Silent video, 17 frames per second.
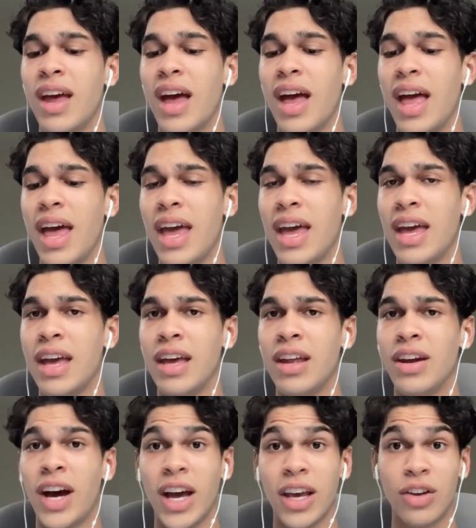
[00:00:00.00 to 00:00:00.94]
And
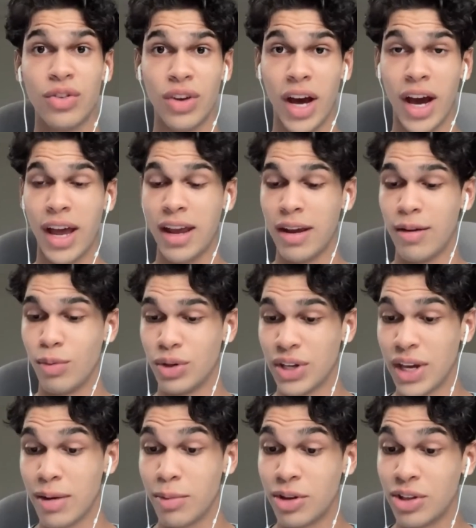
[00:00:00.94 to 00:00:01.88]
I was
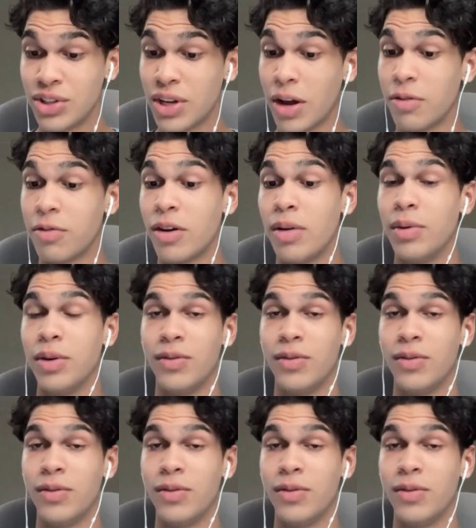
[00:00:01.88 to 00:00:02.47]
able to start farming